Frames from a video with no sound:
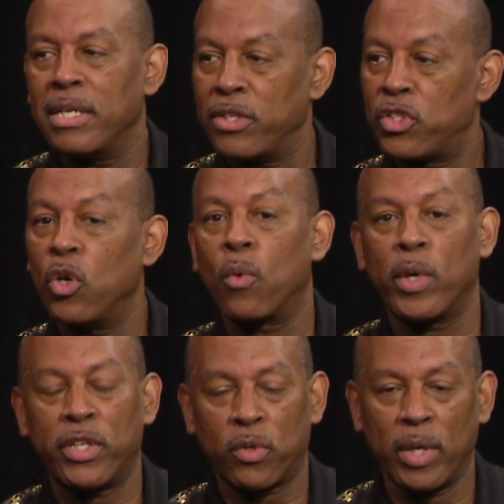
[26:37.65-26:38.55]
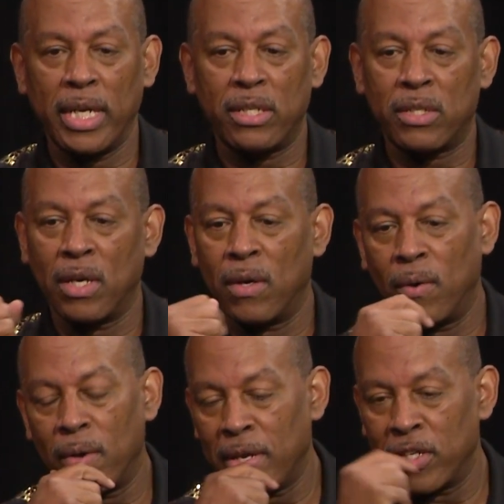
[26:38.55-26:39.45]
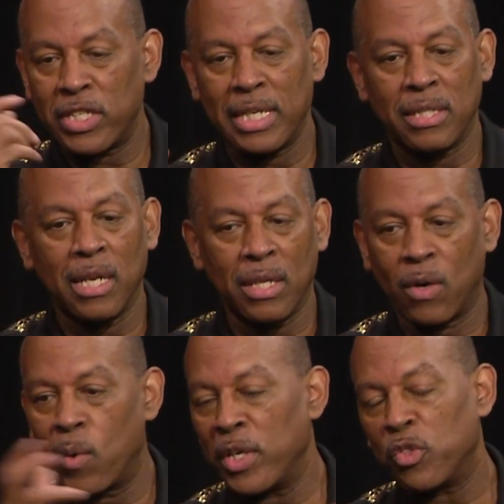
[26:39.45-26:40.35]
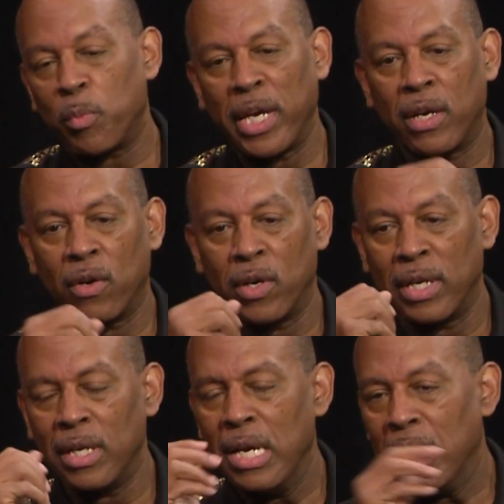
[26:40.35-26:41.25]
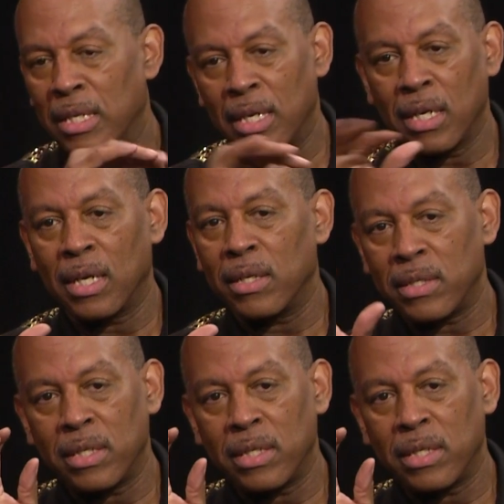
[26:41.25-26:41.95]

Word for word: just do a retreat. So, mm-hmm. you know, she has another great speaker, and they're gonna.